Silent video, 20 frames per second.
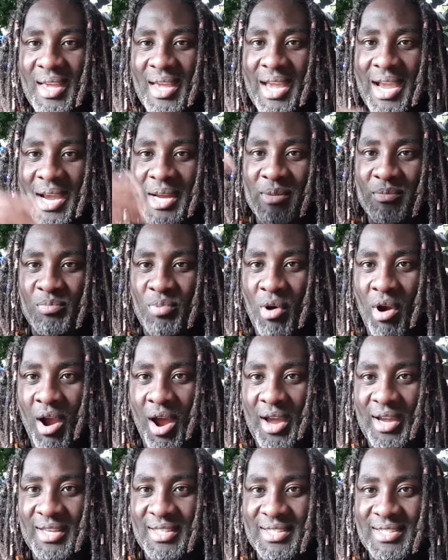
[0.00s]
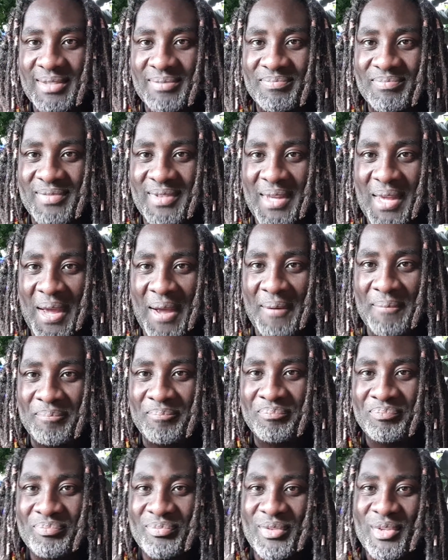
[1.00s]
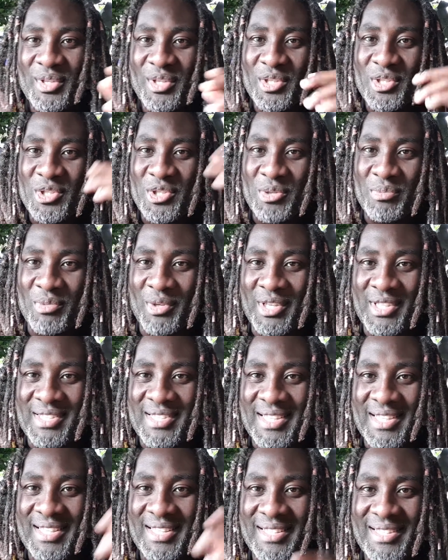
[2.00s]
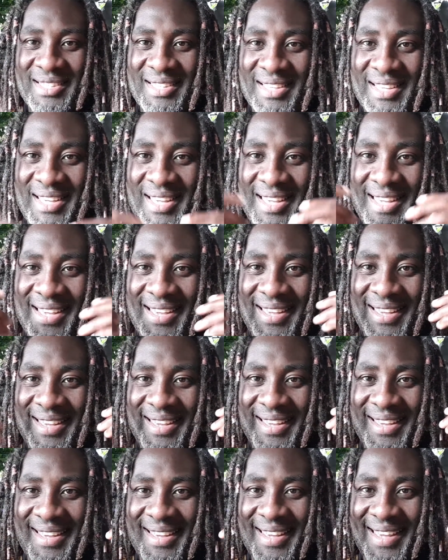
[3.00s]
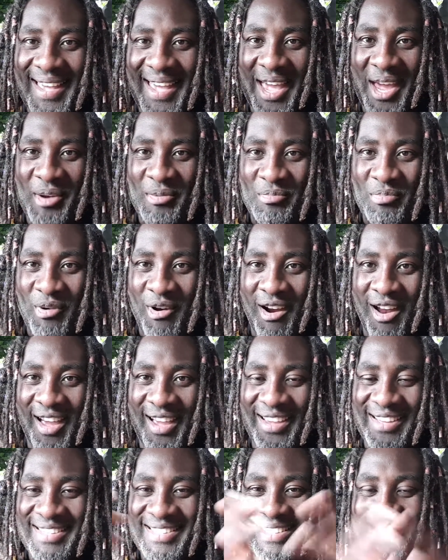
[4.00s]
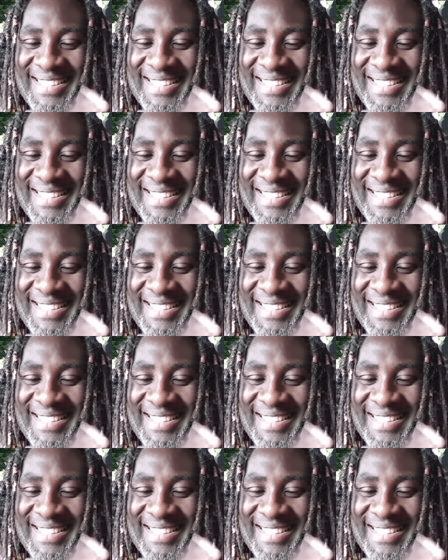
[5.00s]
and pride. Yeah, humility and pride.